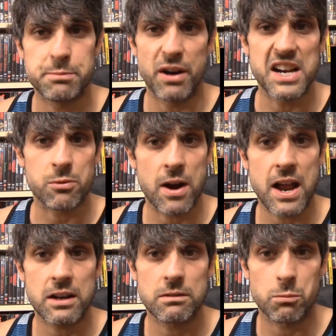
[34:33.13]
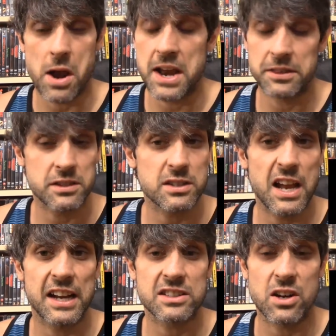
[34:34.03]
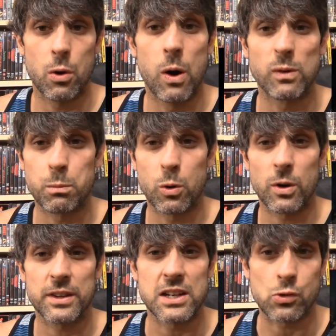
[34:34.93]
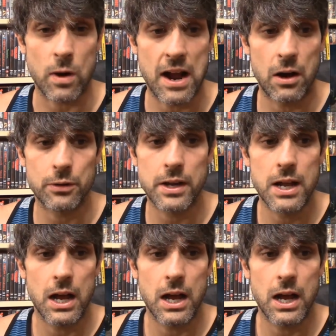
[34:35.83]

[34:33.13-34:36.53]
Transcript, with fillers: bite Ray. Ray and the snakes go overboard. They drown.